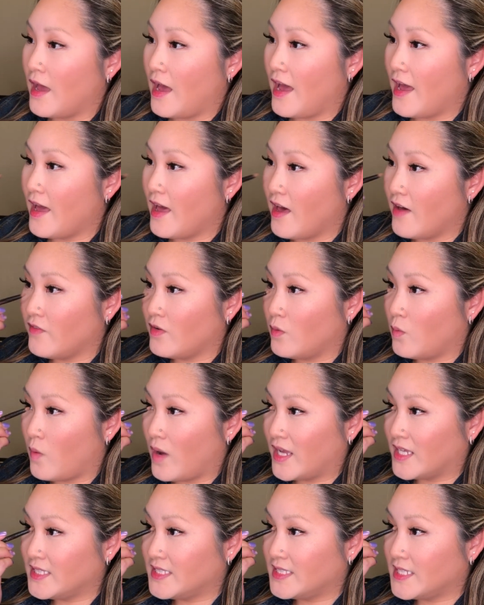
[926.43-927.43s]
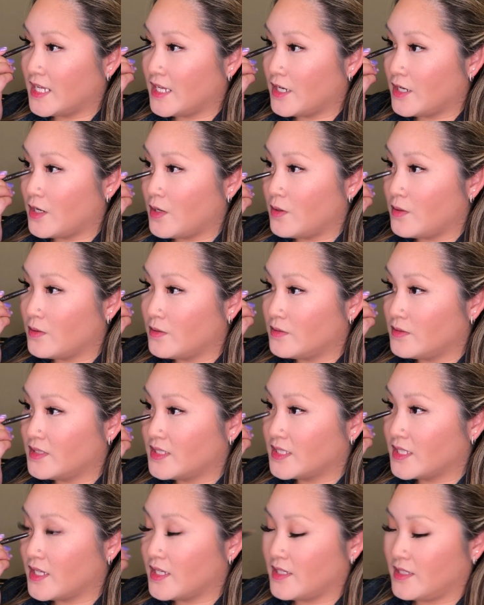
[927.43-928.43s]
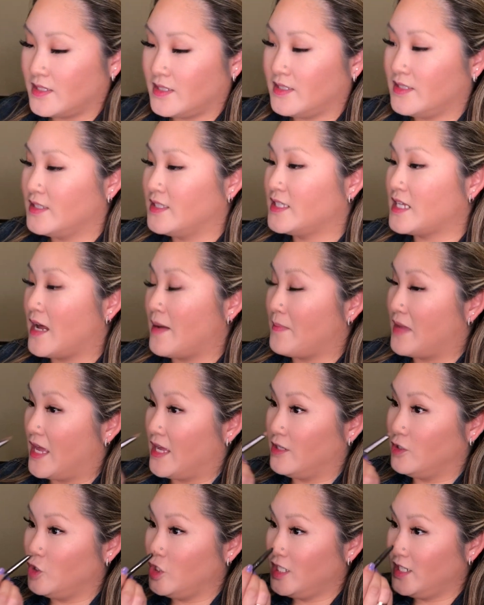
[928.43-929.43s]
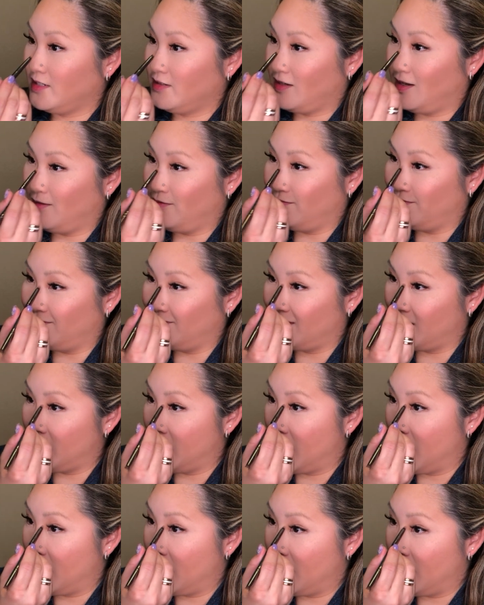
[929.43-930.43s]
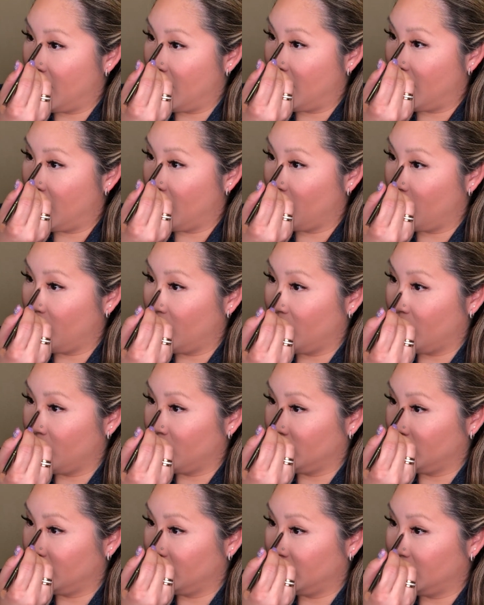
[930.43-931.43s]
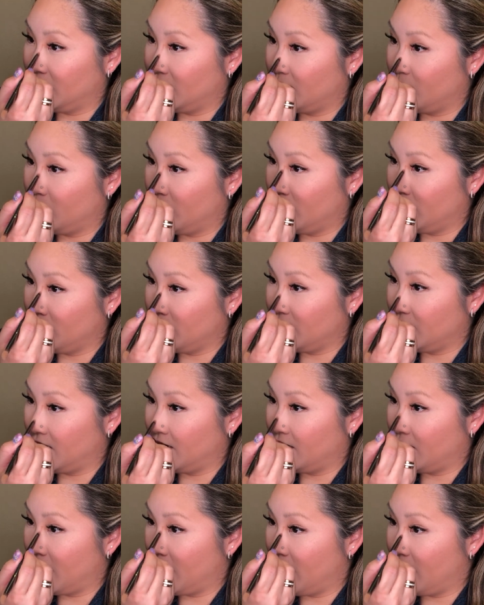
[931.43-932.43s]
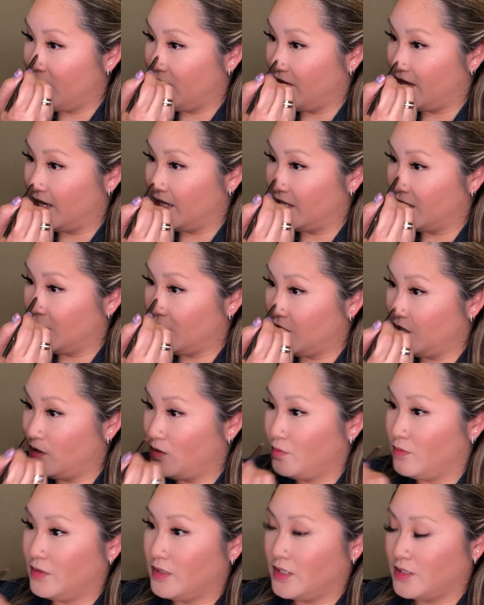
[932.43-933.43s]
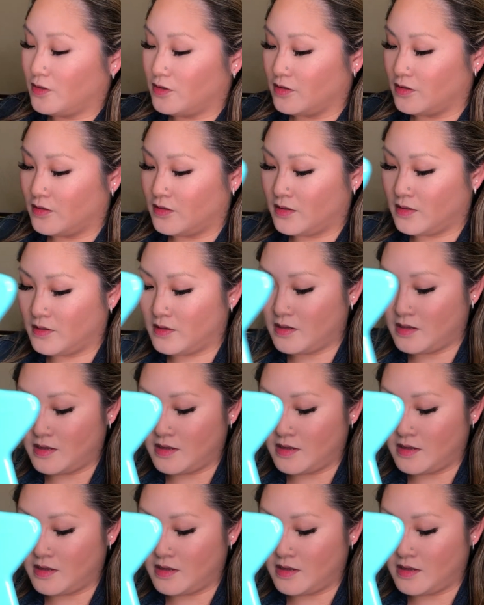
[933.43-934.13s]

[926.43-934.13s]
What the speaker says: I have a wide set nose because I'm Asian, and we don't tend to have like cute little